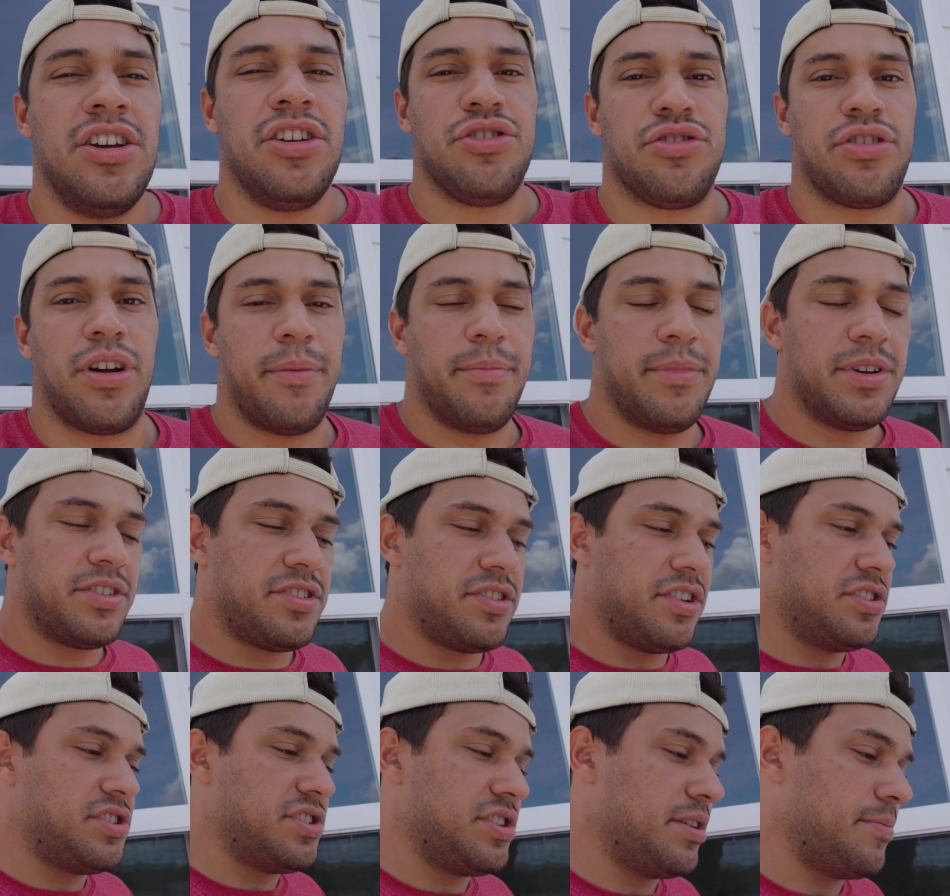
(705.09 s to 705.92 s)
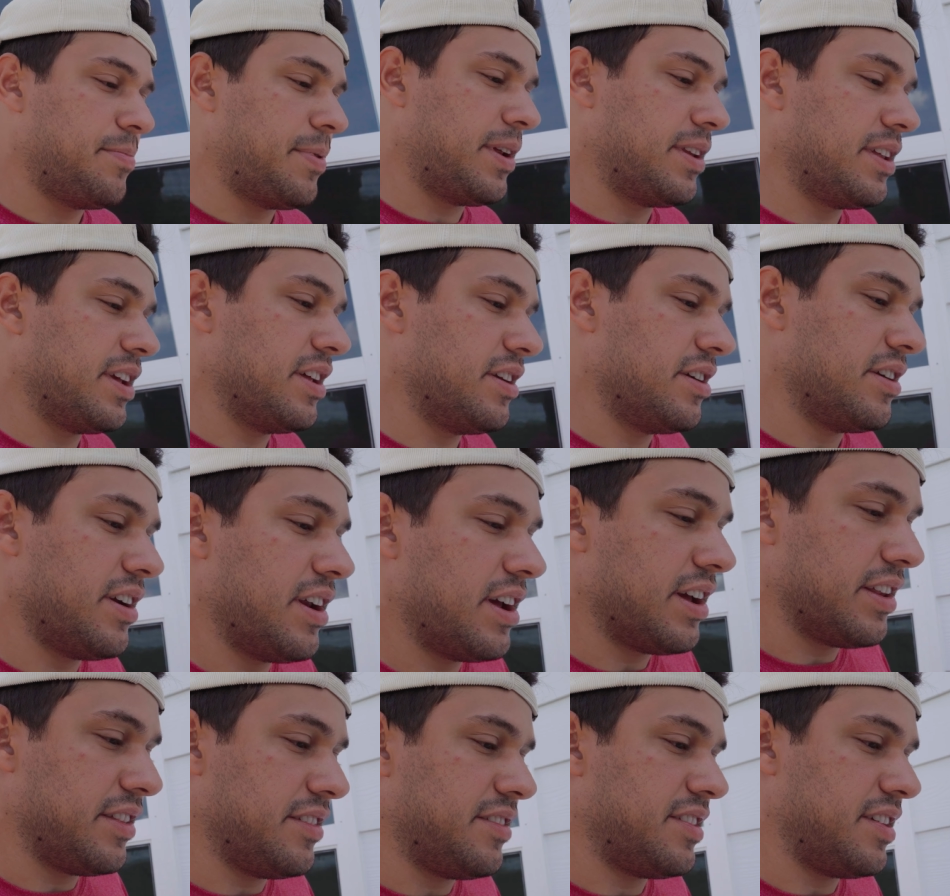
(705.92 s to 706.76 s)
So I'm gonna search it up on the
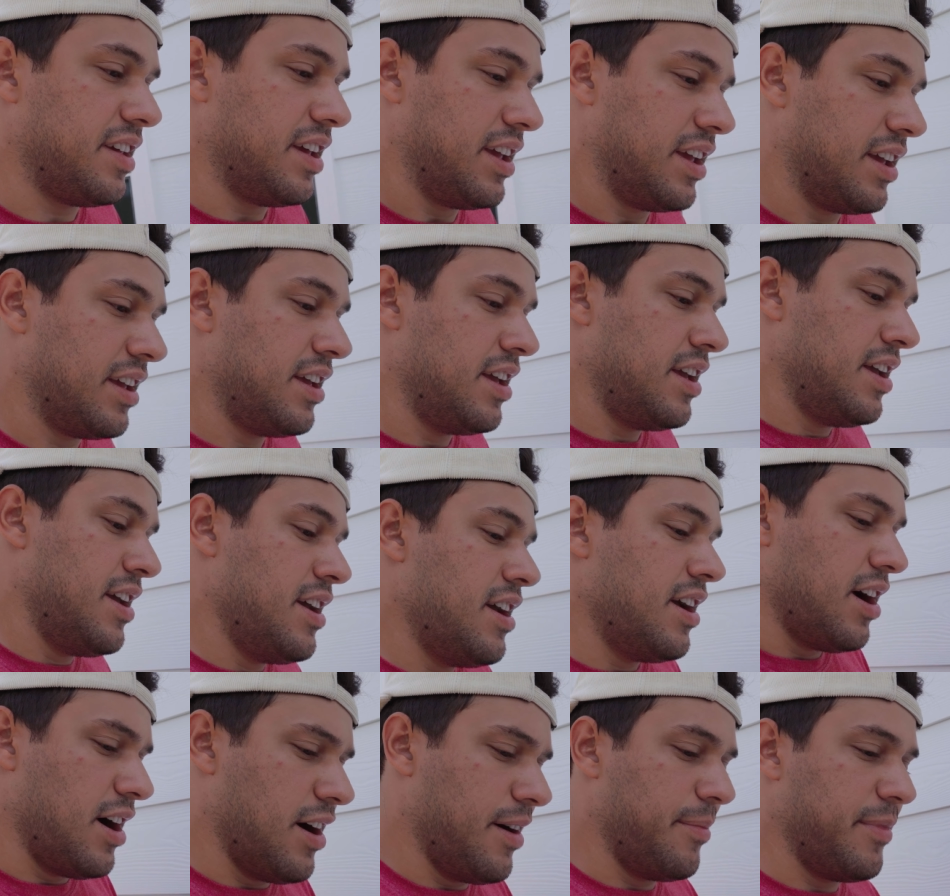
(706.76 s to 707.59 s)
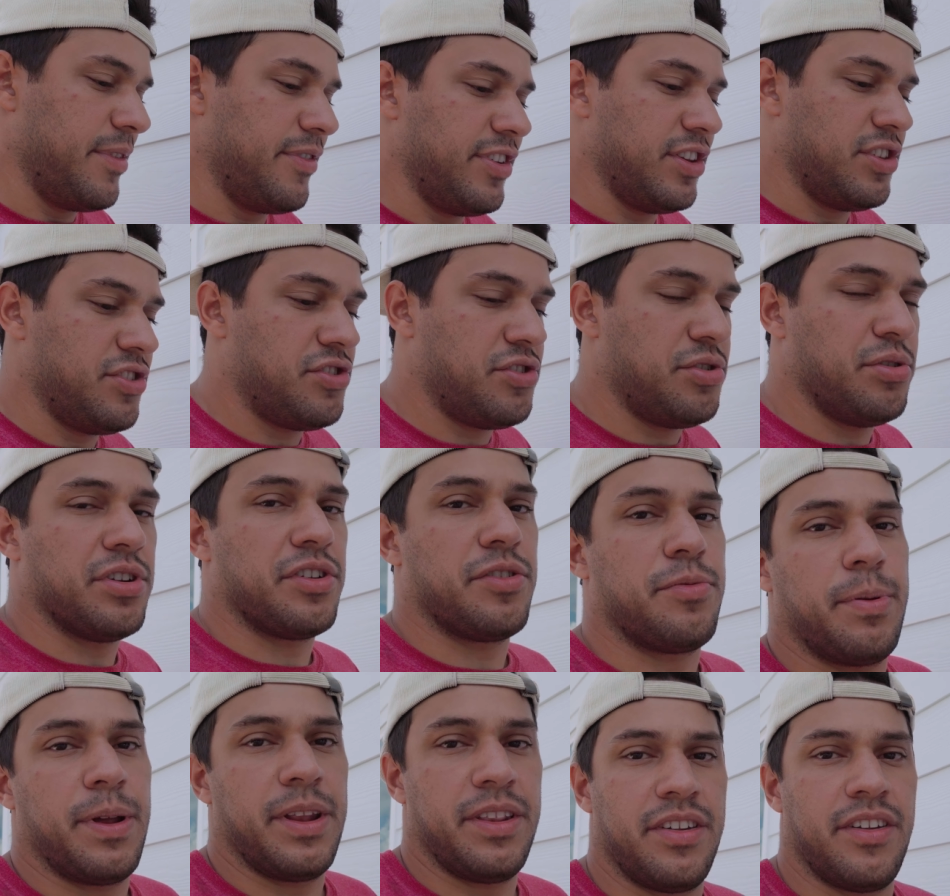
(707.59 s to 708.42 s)
internet and see if it's too
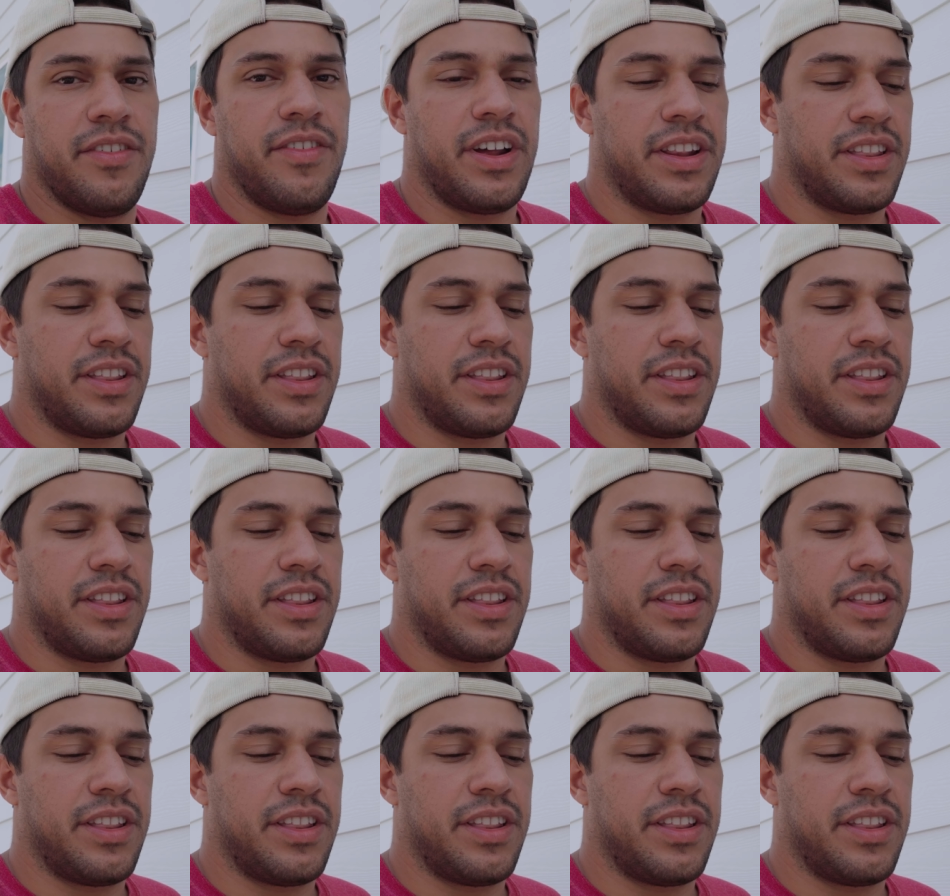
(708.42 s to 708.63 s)
expensive.